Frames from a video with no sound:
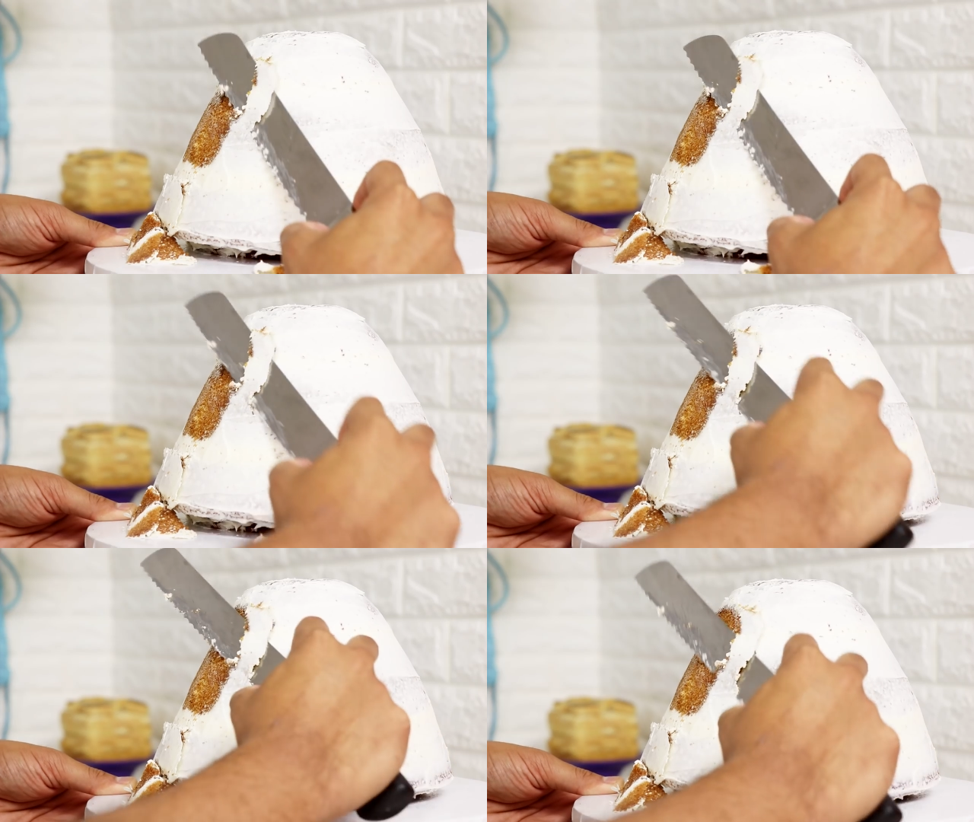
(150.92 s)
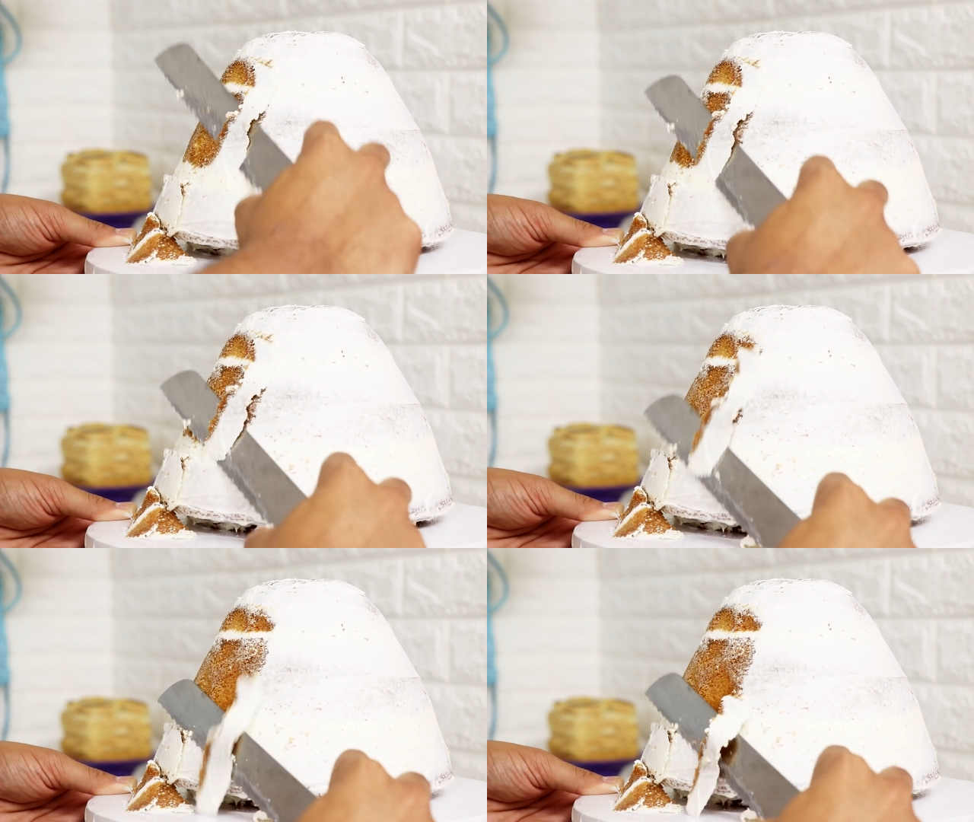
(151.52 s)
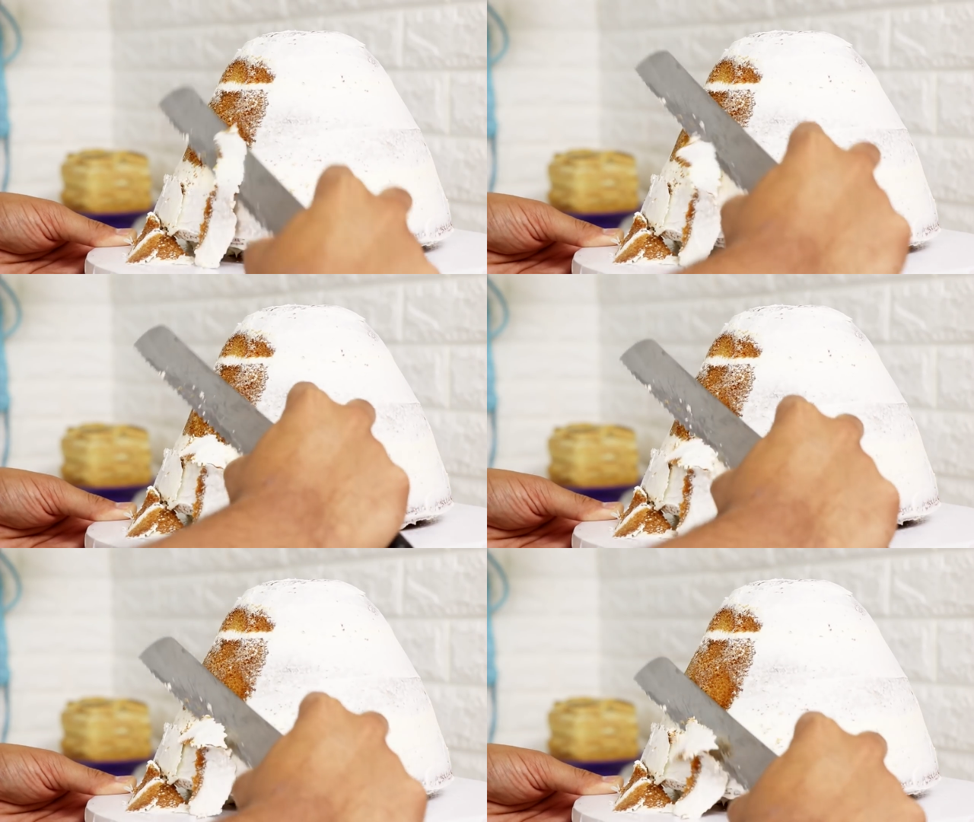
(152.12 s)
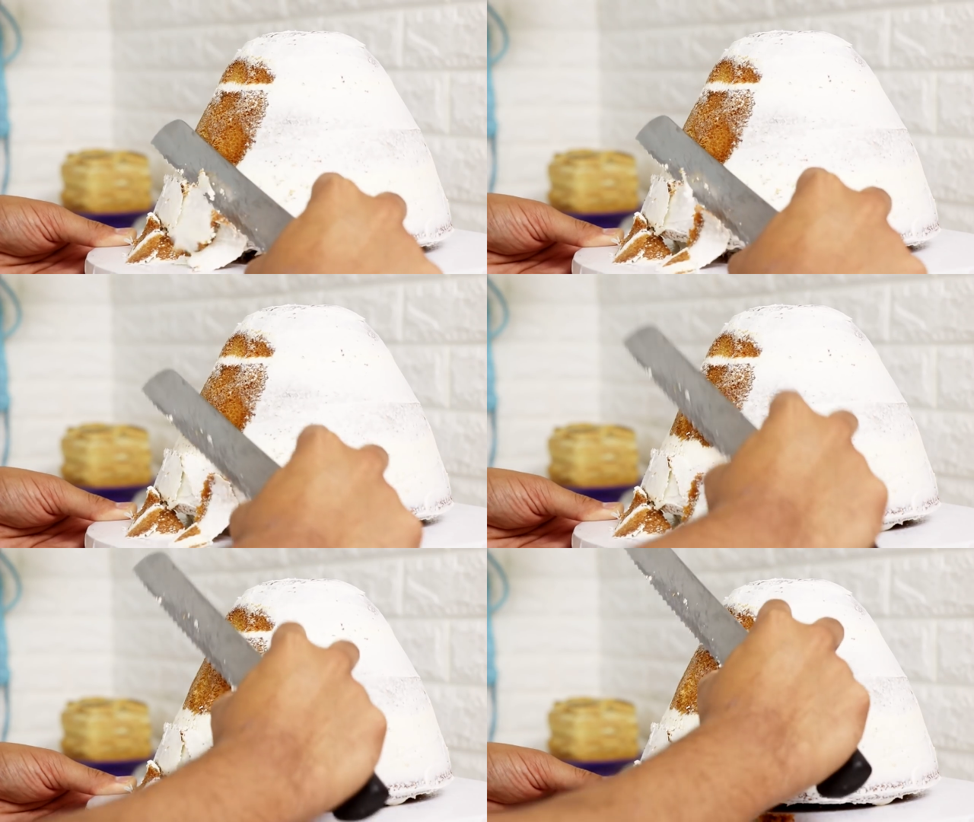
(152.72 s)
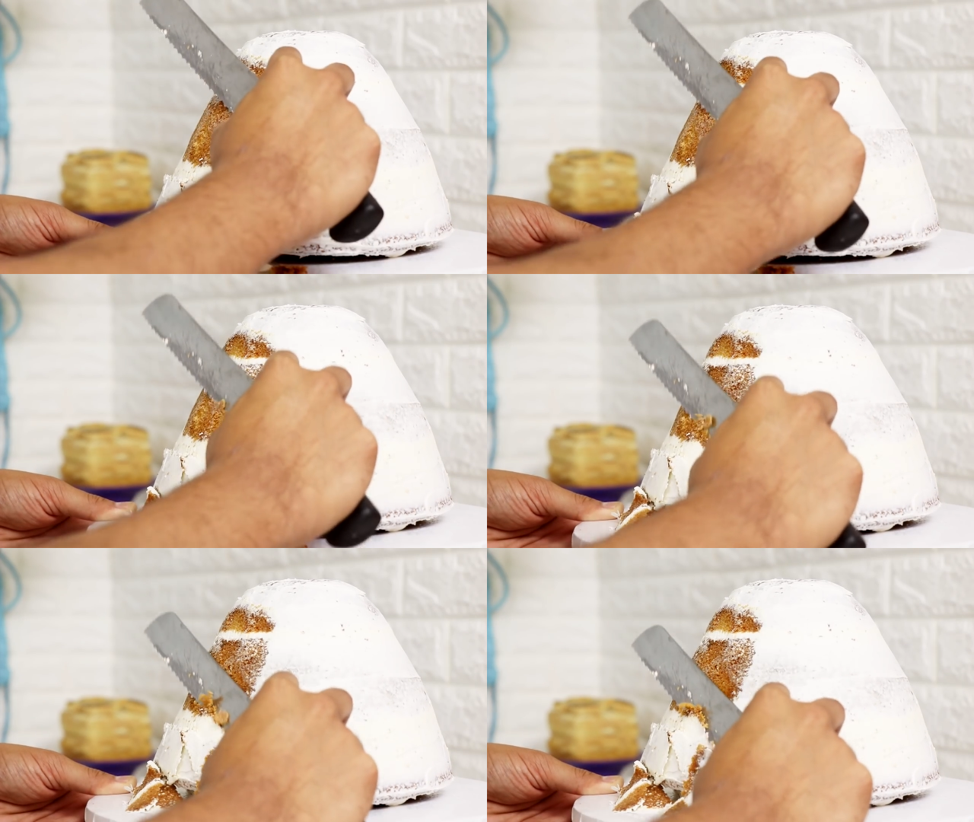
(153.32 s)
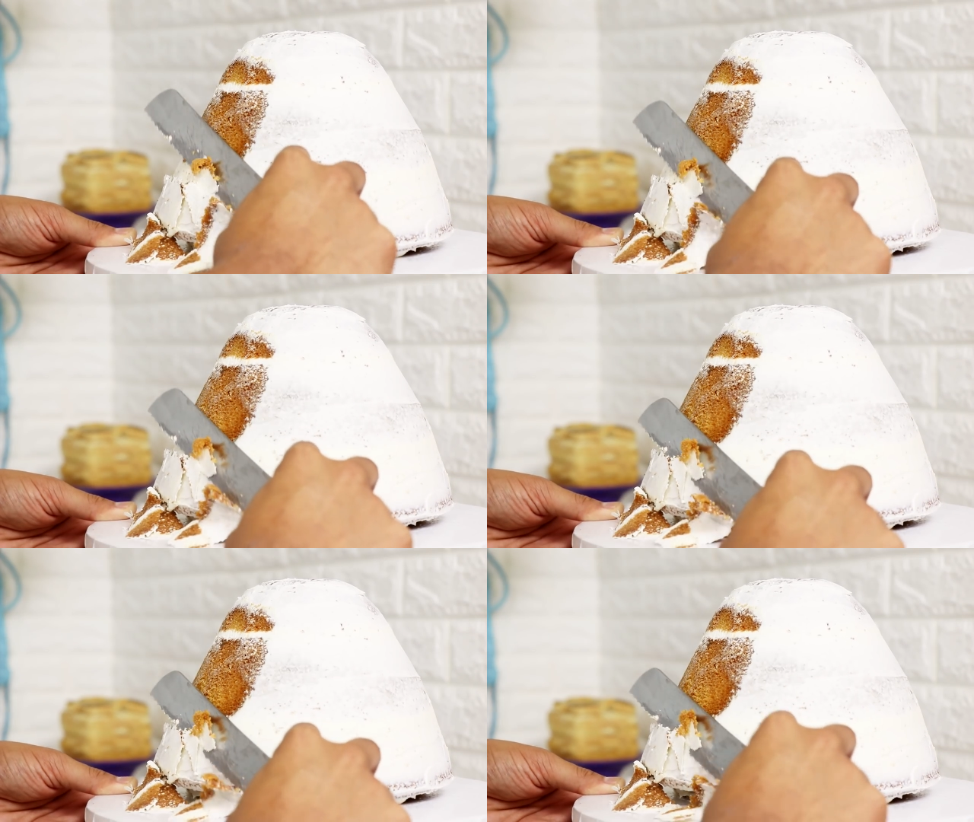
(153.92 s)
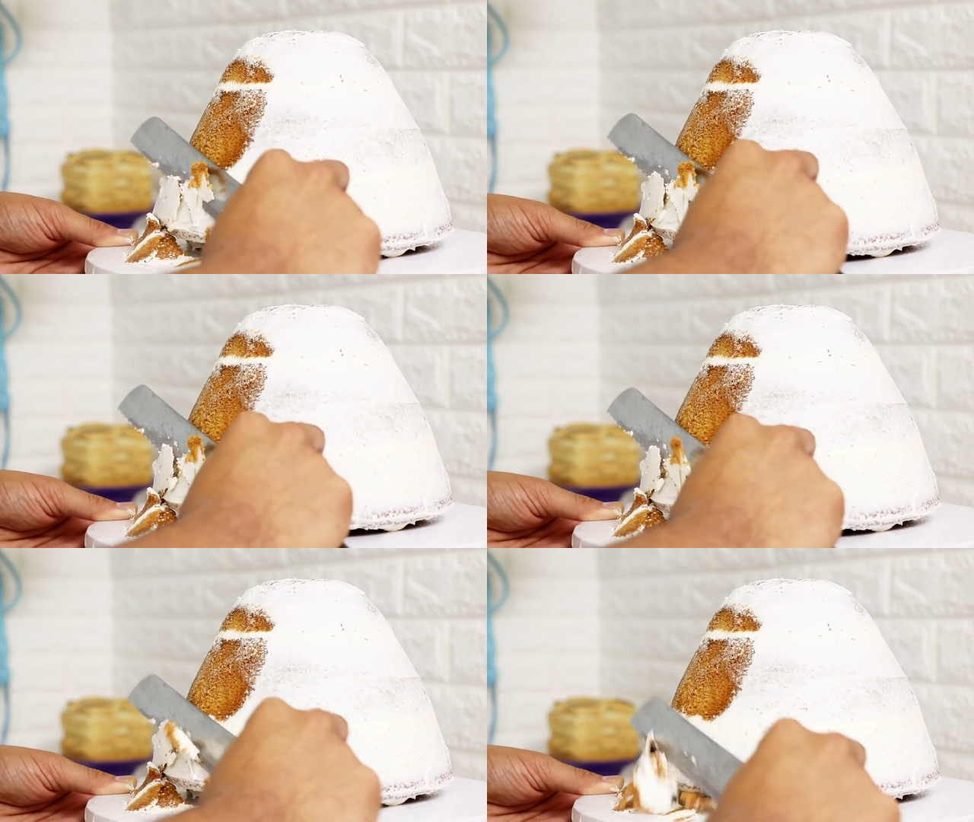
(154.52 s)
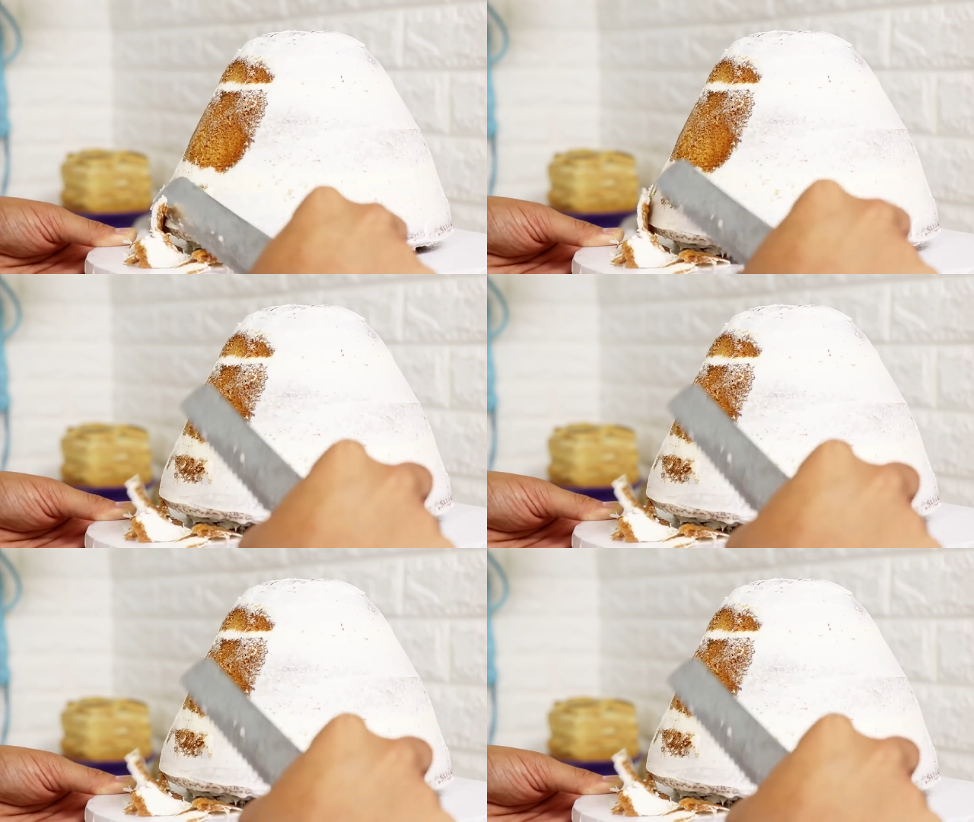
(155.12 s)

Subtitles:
No face is visible, so there are no lips to read.